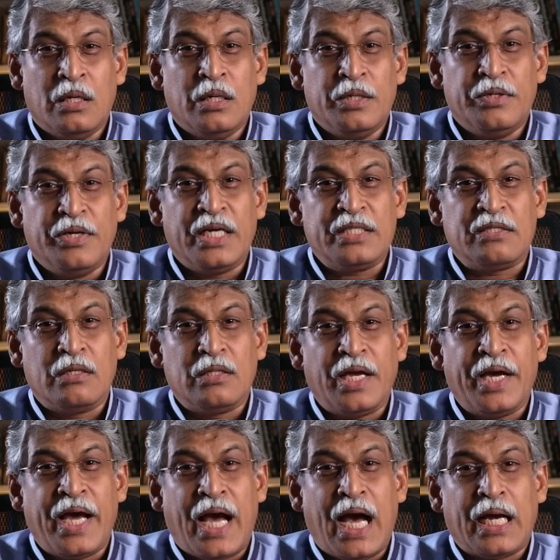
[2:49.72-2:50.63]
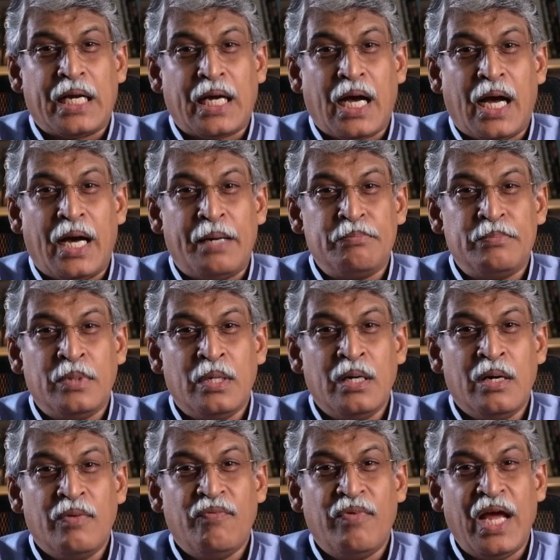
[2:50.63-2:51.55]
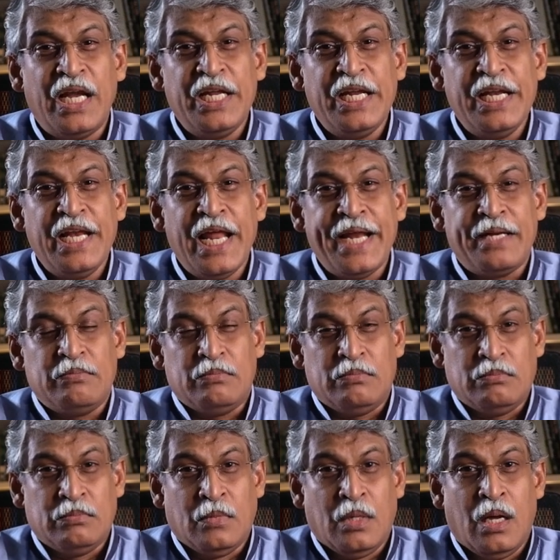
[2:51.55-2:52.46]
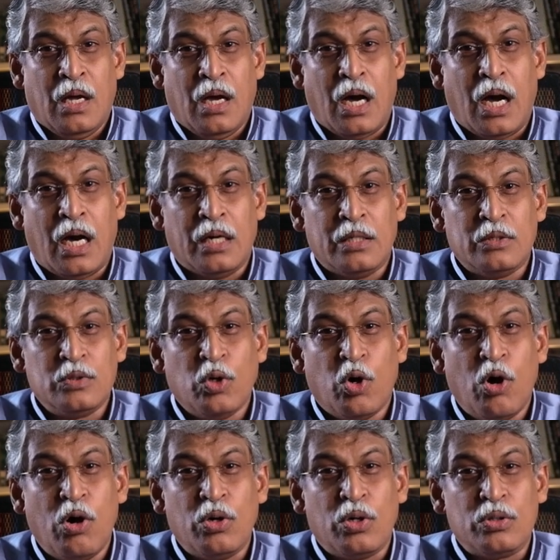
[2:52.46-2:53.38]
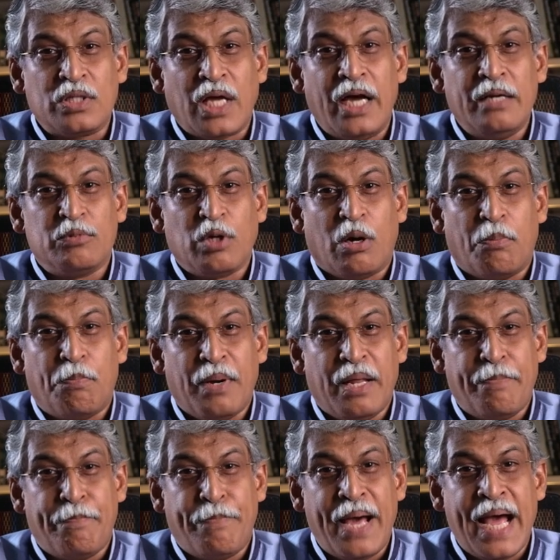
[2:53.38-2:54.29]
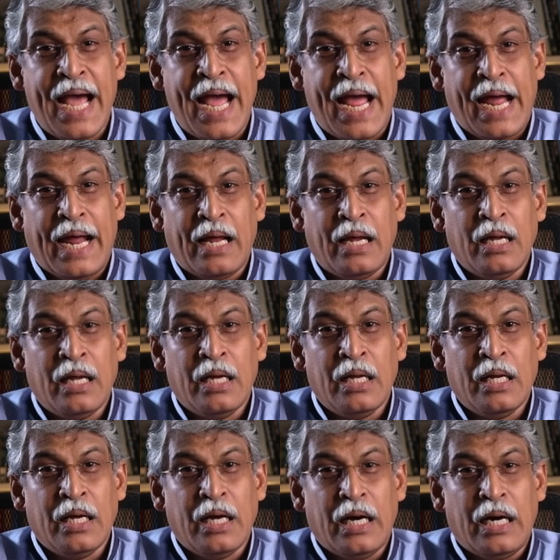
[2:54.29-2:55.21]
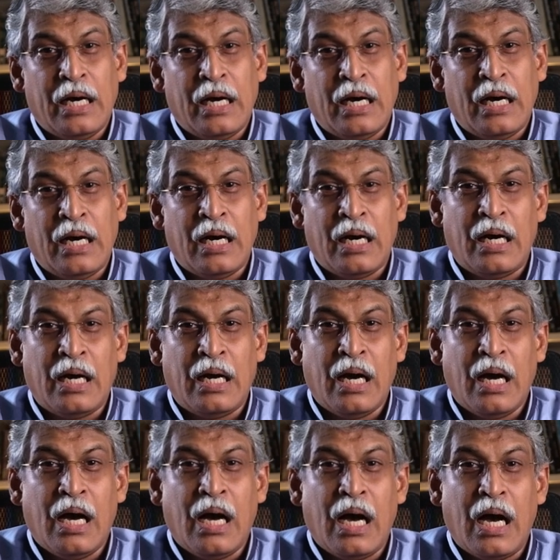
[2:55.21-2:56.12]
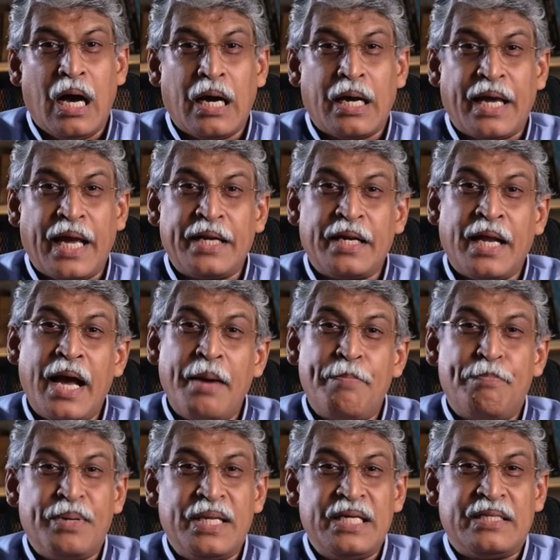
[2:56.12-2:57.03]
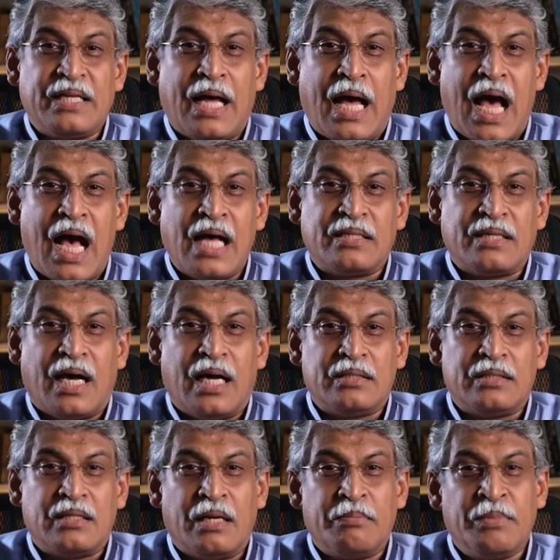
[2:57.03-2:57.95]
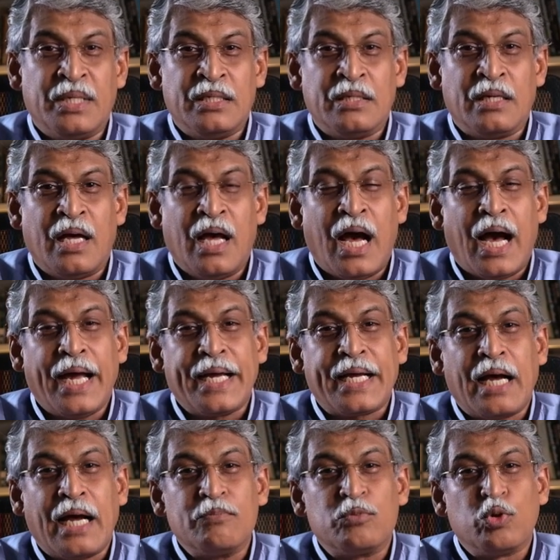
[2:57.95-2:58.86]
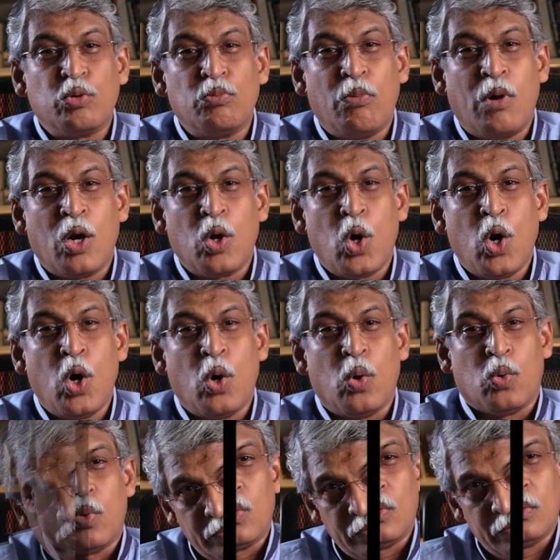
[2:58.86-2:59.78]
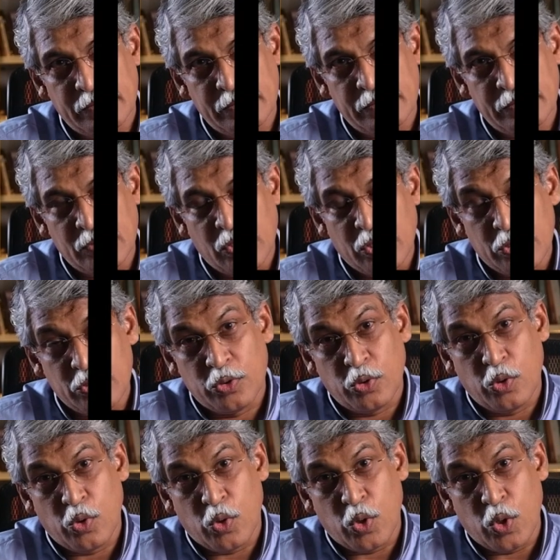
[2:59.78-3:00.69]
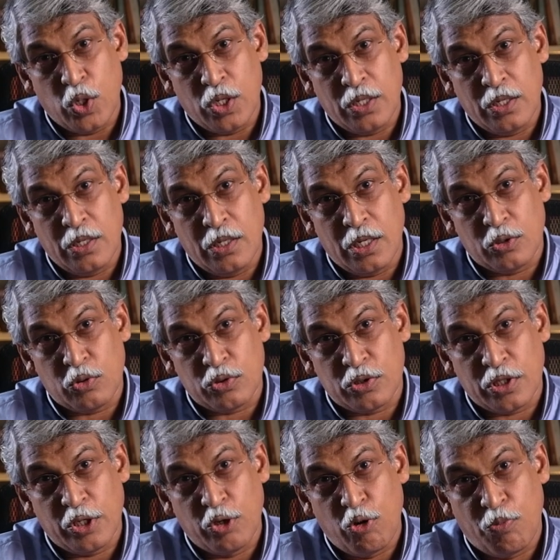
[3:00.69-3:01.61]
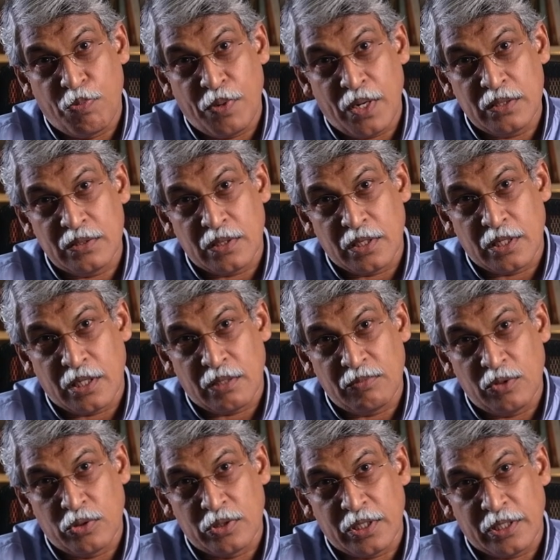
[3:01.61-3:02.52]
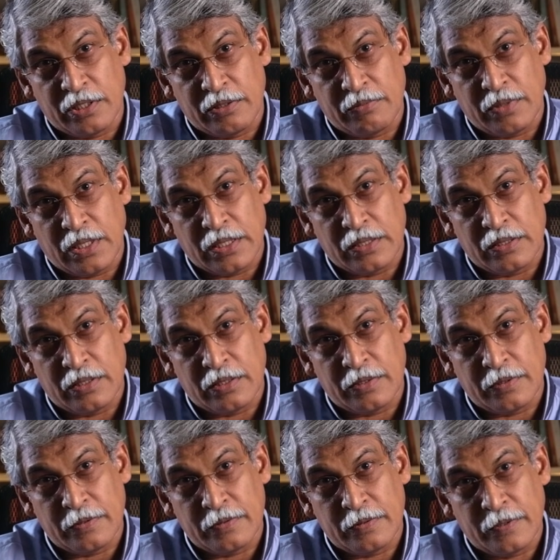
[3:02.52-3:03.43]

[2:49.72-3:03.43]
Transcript: Yesterday I come very late. No time to prepare. Can I please ask the attendant? I come tomorrow. So Datuk Sri Gopal Sri Ram looks at him like this and